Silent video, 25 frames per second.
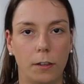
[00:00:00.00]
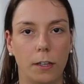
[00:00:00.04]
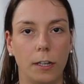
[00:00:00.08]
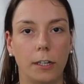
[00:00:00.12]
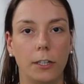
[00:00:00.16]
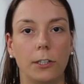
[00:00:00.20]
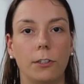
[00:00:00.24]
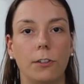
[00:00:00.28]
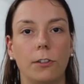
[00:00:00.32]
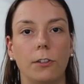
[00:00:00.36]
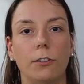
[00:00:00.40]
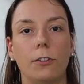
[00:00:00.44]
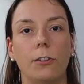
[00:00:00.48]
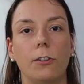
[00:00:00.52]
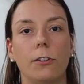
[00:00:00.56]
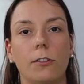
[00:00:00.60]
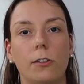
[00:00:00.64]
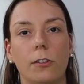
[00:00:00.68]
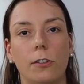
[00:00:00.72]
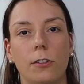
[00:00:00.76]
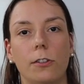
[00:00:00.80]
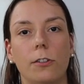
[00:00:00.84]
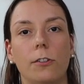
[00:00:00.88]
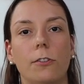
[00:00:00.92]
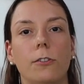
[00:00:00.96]
that
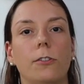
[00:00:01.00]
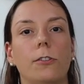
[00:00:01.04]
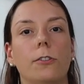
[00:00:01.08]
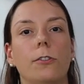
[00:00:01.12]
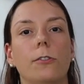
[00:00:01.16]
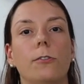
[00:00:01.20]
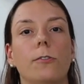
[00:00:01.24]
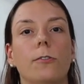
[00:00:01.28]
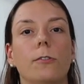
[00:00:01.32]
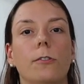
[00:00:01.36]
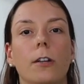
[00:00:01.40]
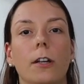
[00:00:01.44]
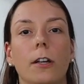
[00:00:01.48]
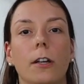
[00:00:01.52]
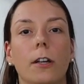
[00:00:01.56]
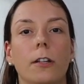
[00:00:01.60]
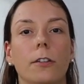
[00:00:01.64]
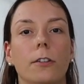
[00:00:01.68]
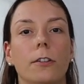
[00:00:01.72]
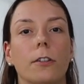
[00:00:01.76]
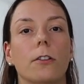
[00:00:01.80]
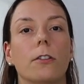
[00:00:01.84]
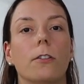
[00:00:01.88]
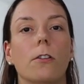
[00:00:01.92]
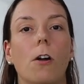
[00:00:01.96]
introduces you to
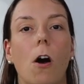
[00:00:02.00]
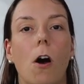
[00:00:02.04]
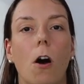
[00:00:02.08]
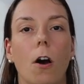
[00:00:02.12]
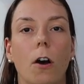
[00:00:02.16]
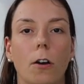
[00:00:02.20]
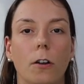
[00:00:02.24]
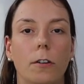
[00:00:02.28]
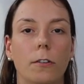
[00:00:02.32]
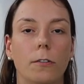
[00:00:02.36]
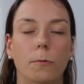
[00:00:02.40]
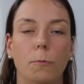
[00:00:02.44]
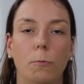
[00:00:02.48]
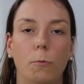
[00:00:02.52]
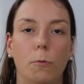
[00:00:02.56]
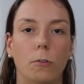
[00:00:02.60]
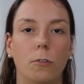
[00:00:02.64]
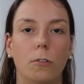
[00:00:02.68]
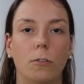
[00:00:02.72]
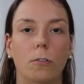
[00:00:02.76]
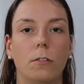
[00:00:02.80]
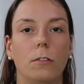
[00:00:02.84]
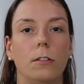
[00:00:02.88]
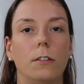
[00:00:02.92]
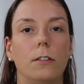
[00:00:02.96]
the law
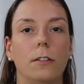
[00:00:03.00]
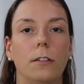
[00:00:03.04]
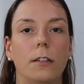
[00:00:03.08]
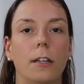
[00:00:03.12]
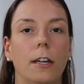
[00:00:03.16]
world,